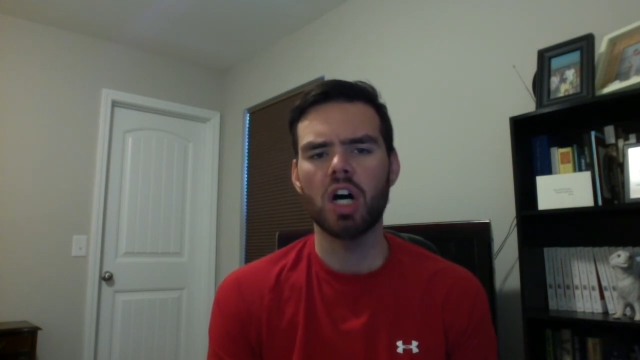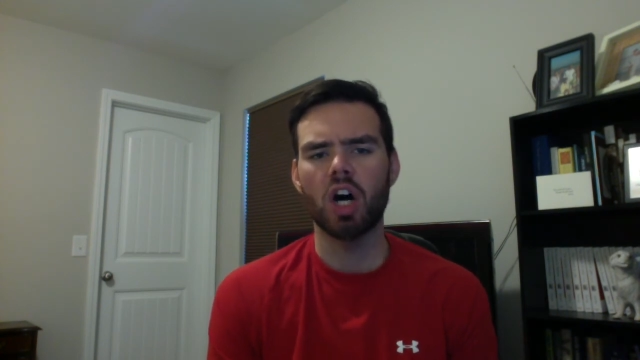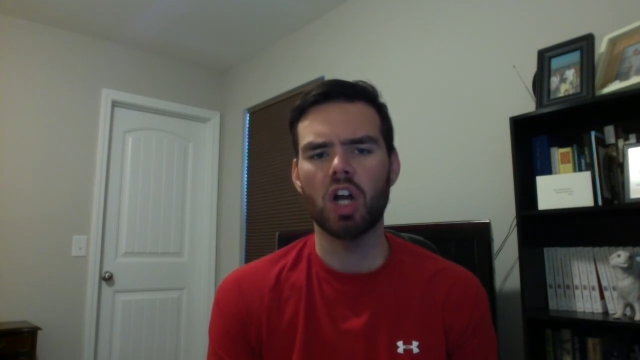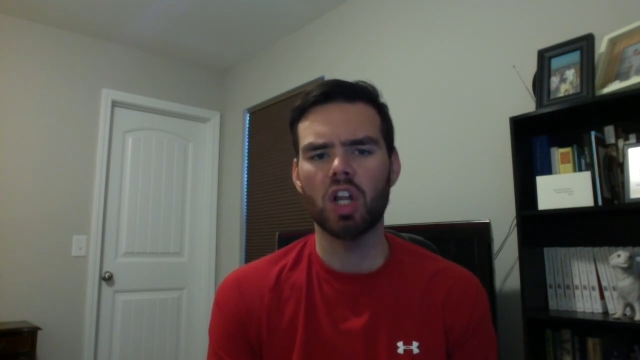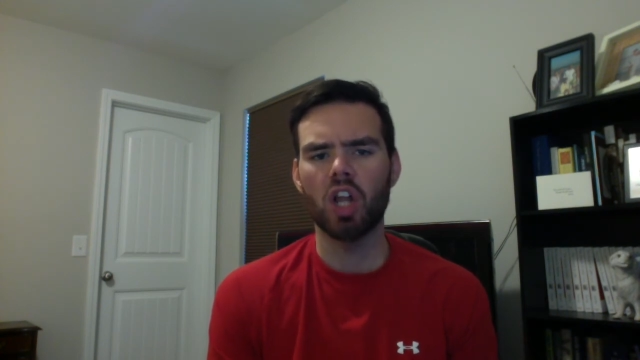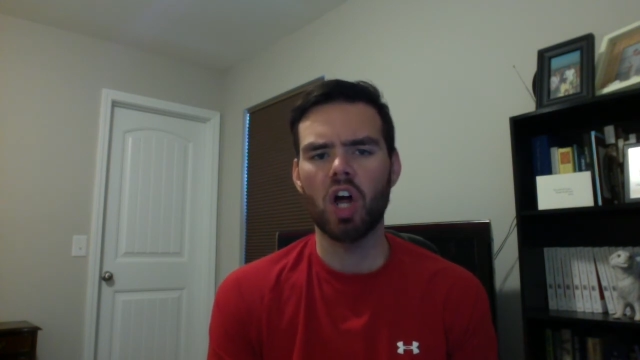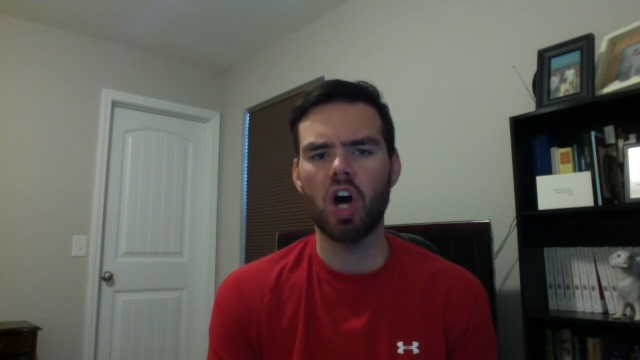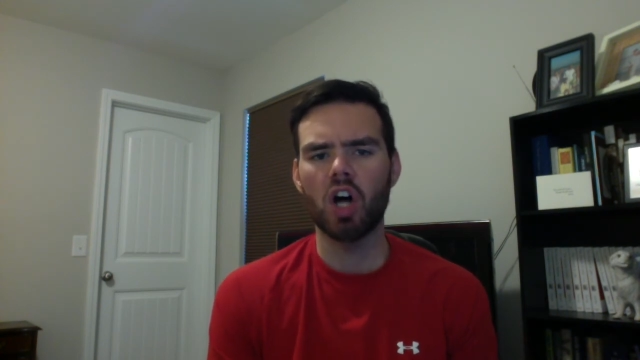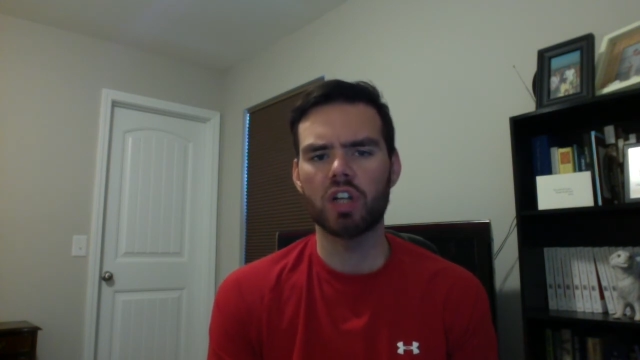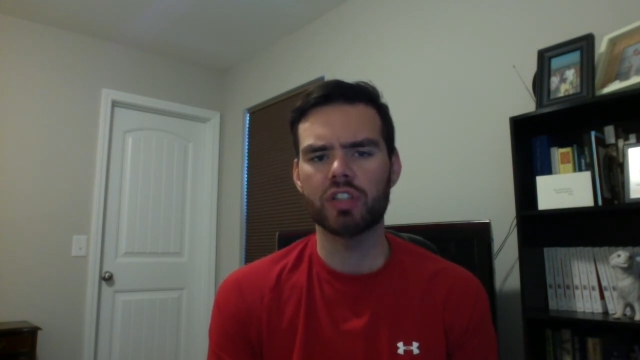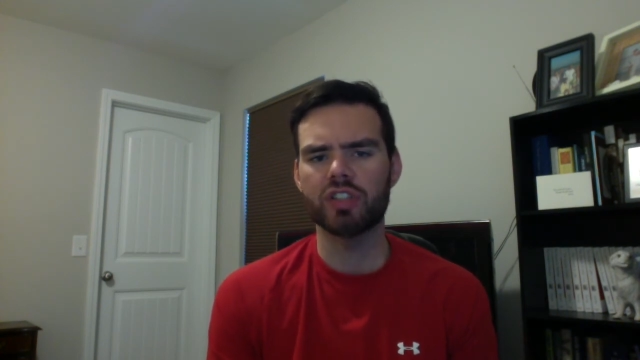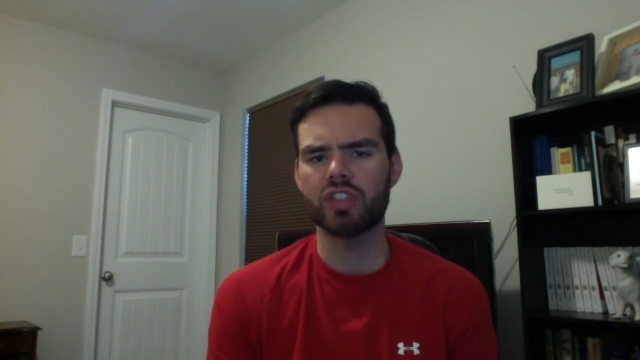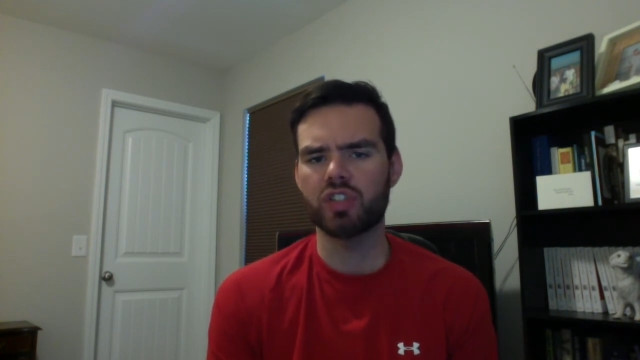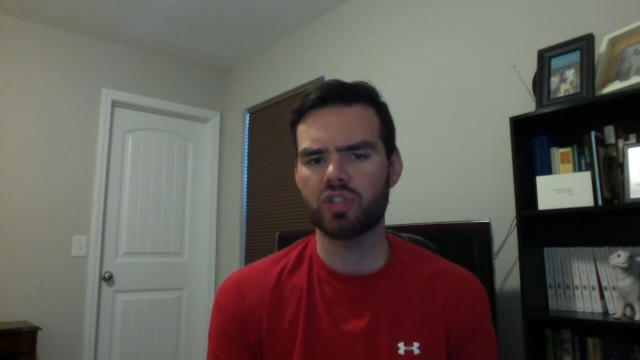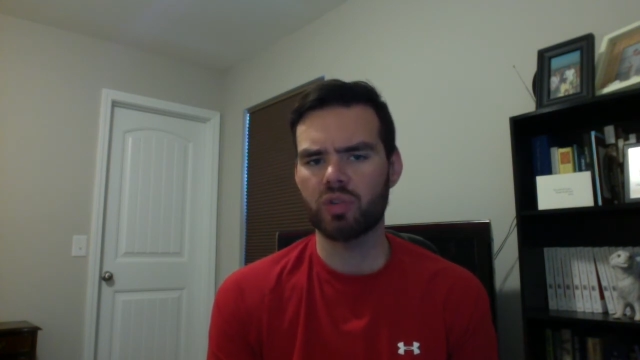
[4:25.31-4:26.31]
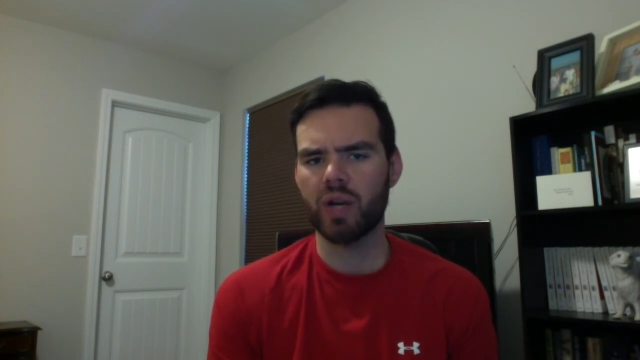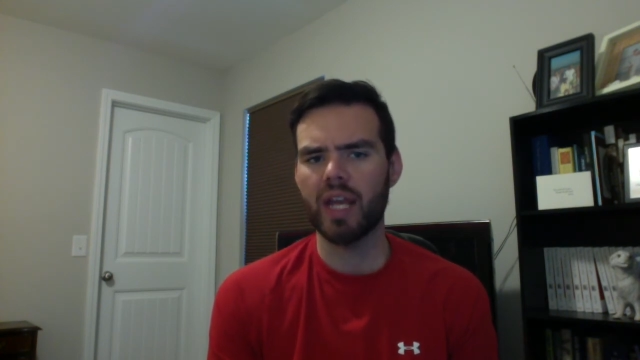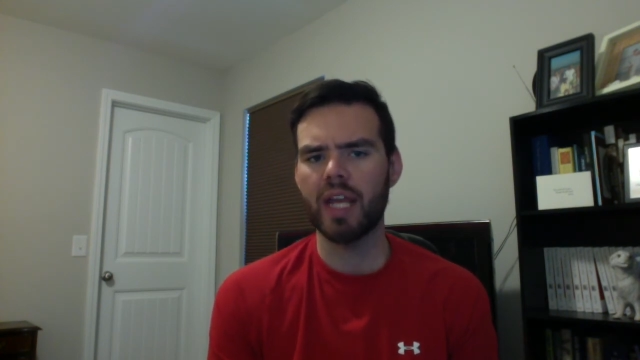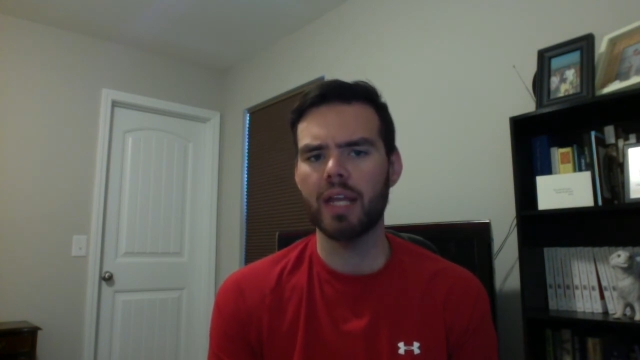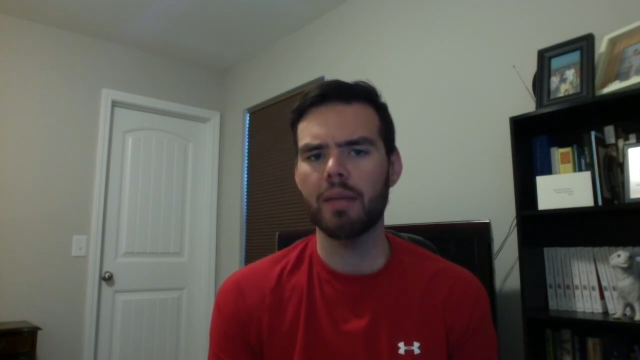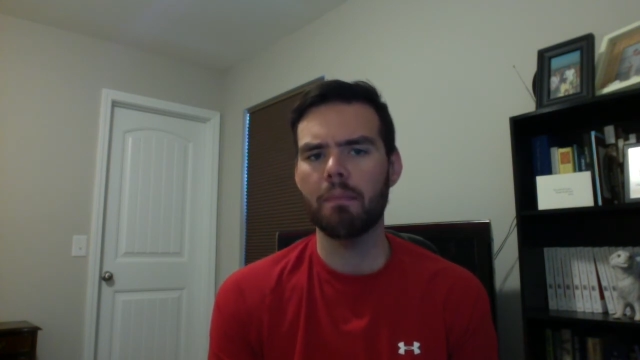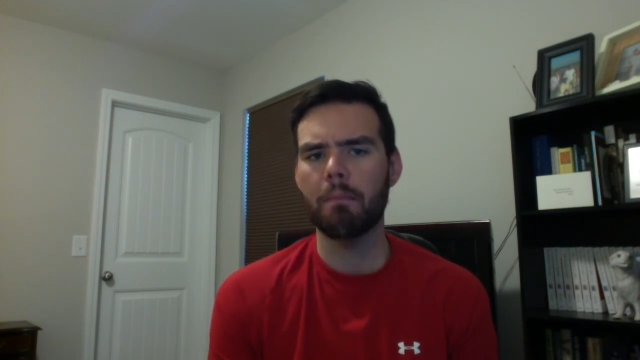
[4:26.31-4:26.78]
along
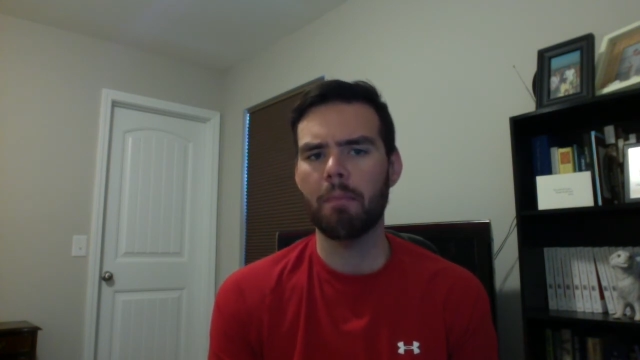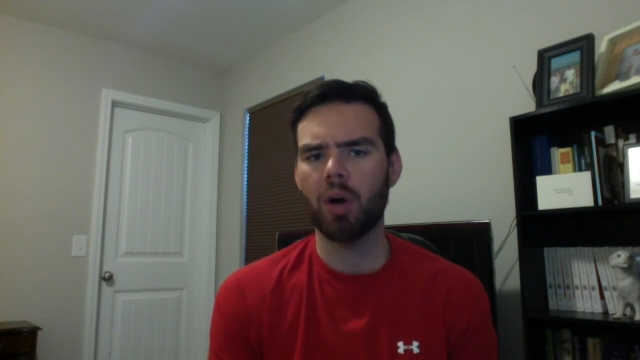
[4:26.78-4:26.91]
straight